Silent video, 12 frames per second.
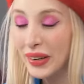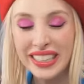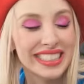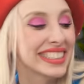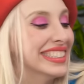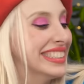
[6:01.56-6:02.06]
I
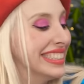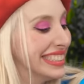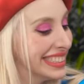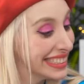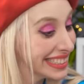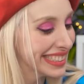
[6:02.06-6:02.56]
thought I had to
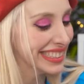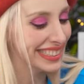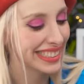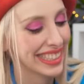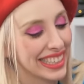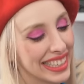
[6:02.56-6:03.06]
sneeze.
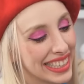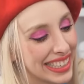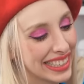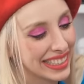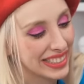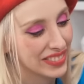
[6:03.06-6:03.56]
False
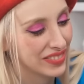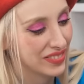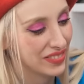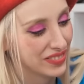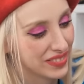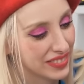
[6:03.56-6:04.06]
alarm.